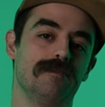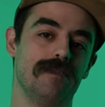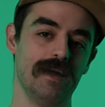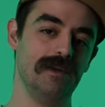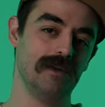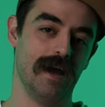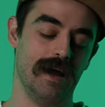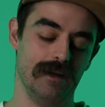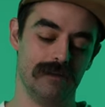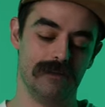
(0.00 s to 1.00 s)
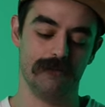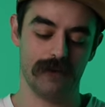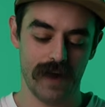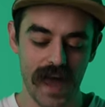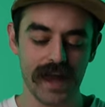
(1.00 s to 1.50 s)
Thank you guys
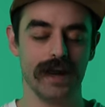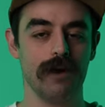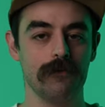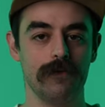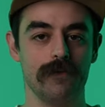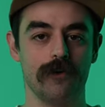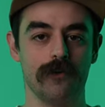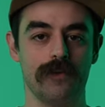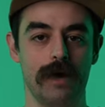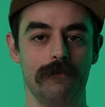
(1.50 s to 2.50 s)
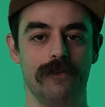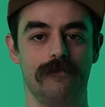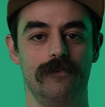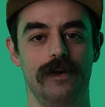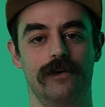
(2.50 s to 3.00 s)
for hanging out with me this whole time in
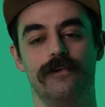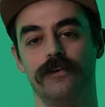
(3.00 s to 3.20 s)
this video.